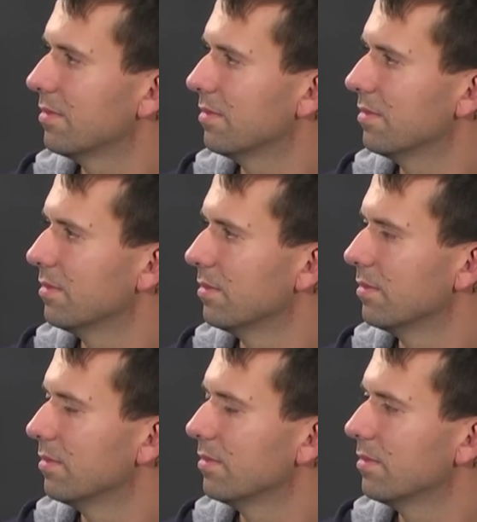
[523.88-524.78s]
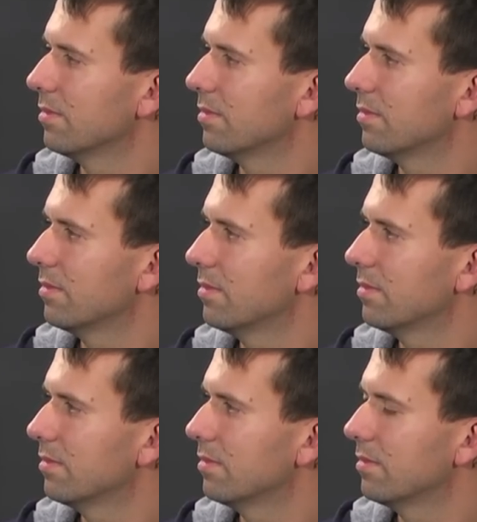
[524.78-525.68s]

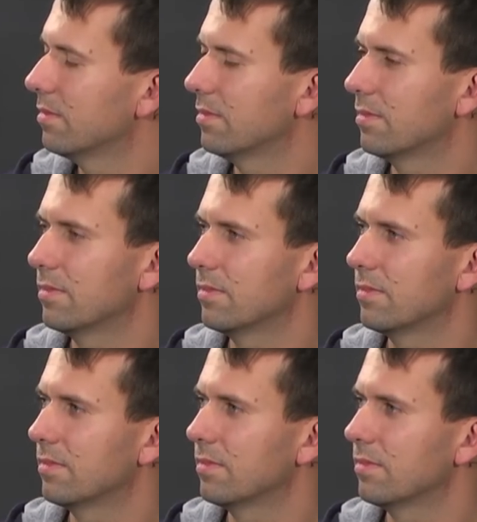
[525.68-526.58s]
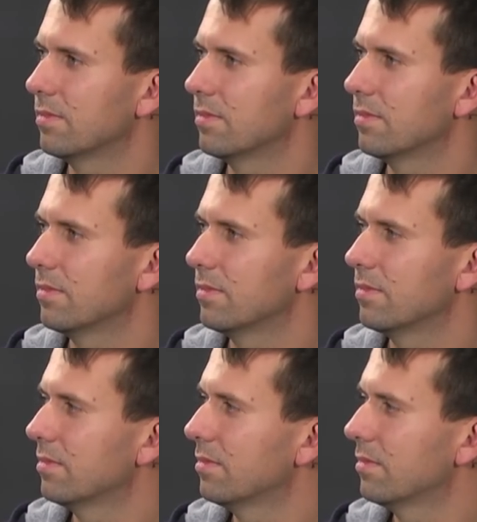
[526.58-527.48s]

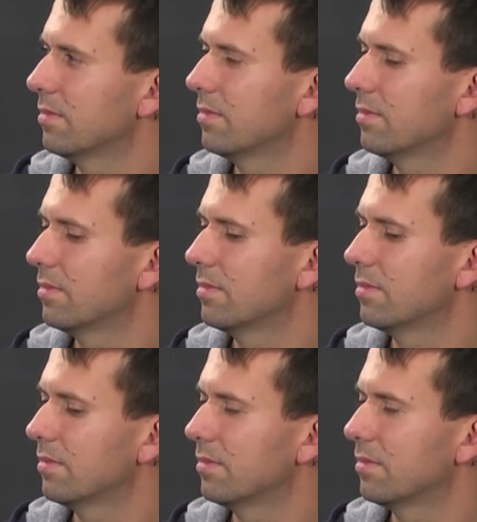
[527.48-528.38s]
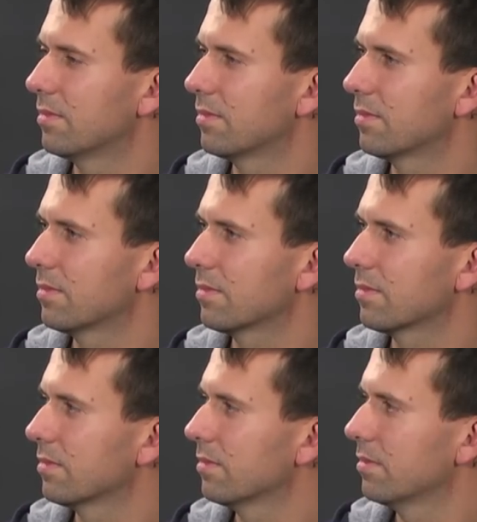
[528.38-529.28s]

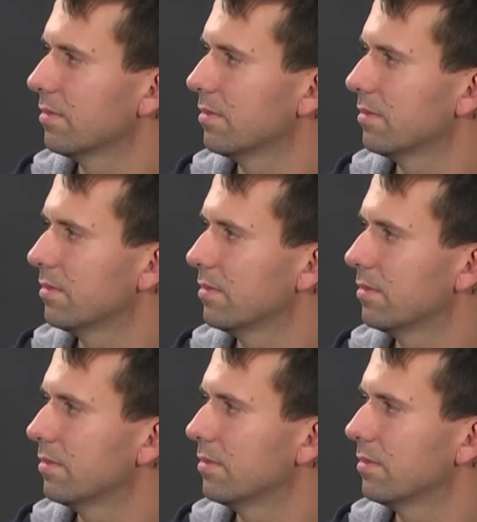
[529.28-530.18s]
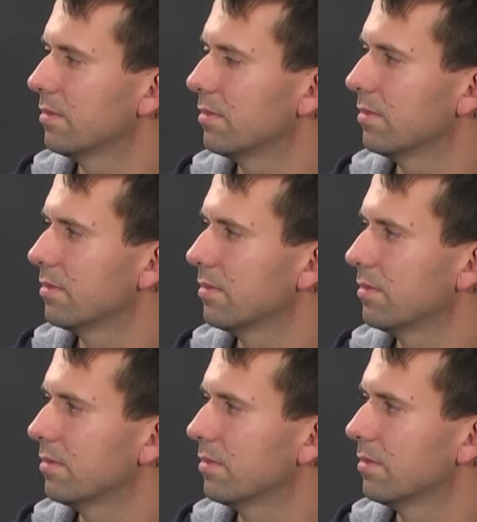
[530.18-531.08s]

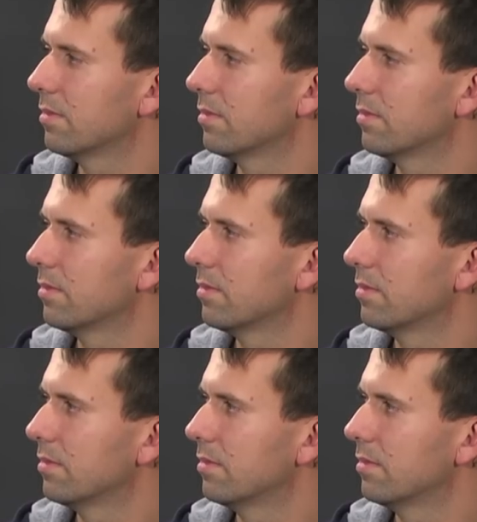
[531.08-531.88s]
(silent)